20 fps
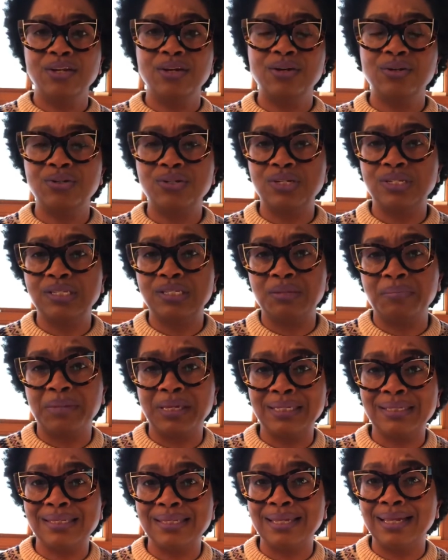just the
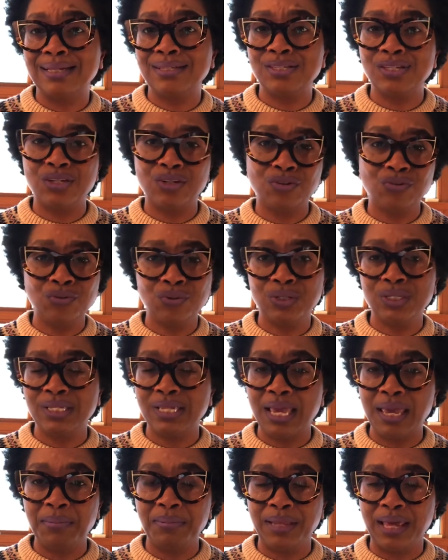mixed nuts and the
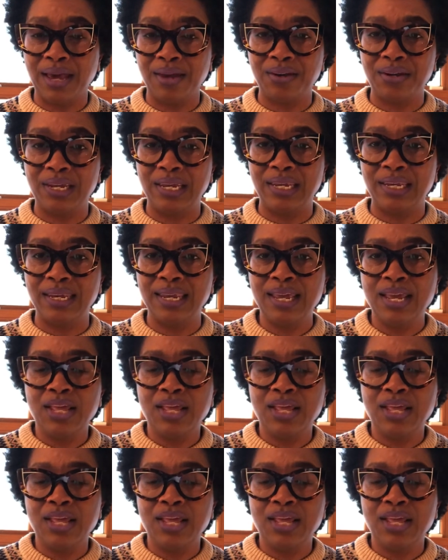crudité platter in.